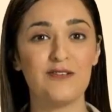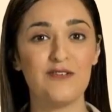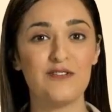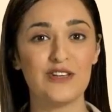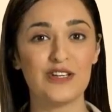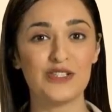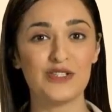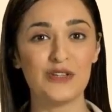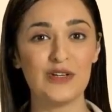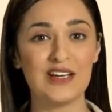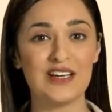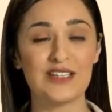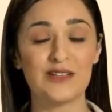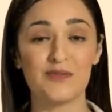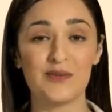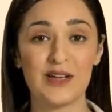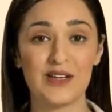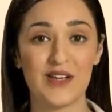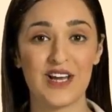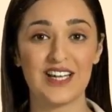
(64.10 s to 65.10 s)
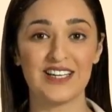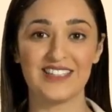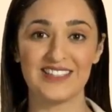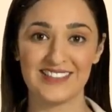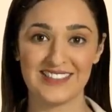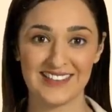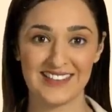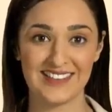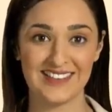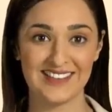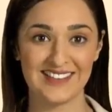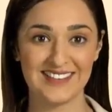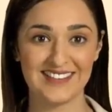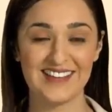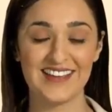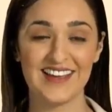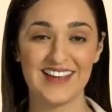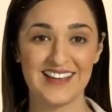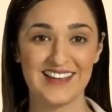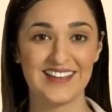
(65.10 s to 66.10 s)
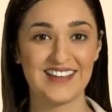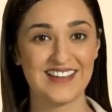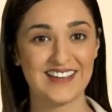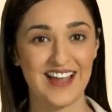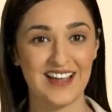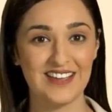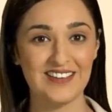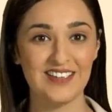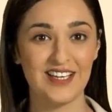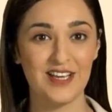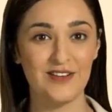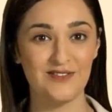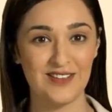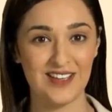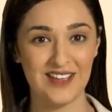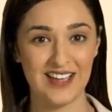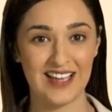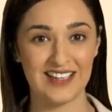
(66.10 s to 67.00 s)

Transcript: visual experience. Uncover